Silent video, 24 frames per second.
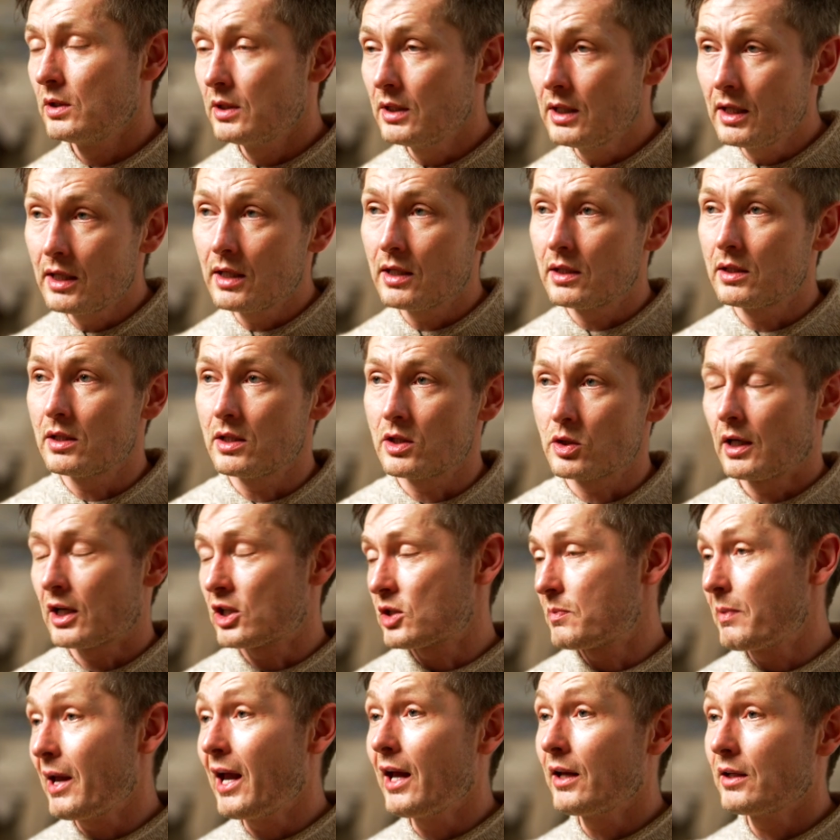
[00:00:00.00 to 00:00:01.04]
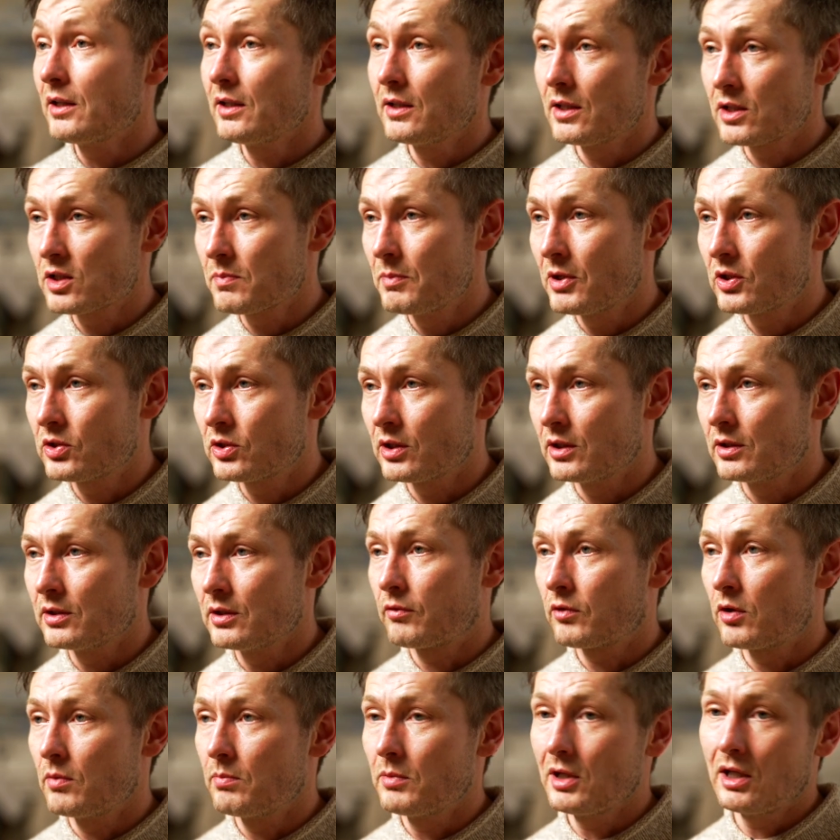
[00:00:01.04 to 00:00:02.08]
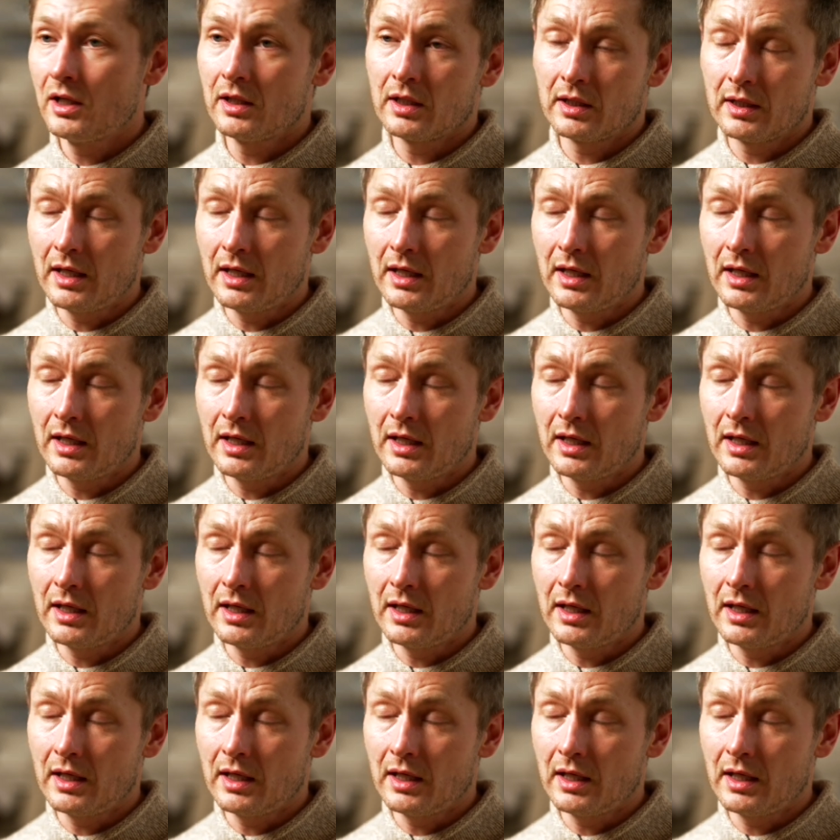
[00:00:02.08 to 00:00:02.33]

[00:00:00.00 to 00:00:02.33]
Neon is expanding its mission from being a